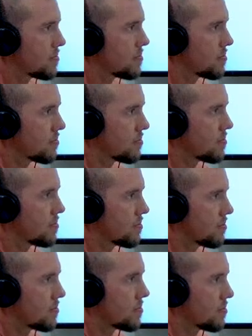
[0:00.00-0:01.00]

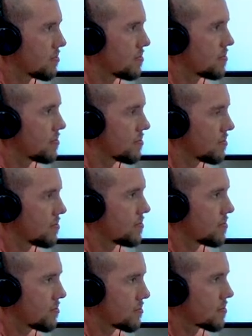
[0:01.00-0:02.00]

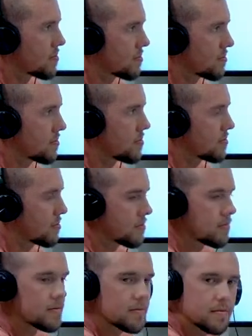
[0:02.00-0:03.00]

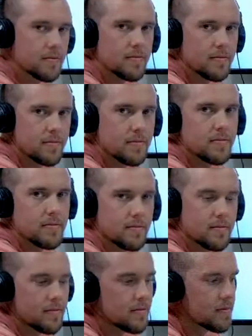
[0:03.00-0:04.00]

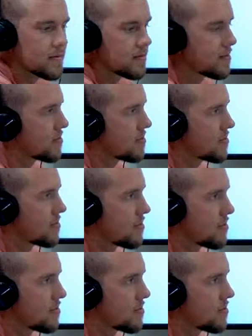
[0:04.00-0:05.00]

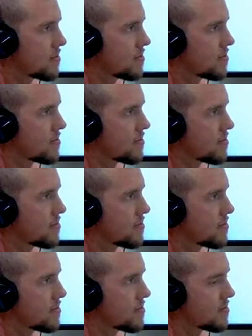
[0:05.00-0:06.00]

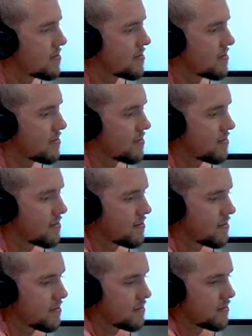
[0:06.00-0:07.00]

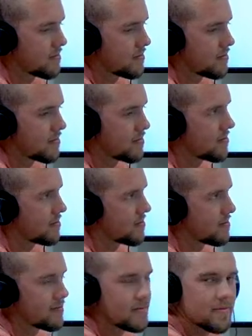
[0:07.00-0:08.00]
The person shown says nothing.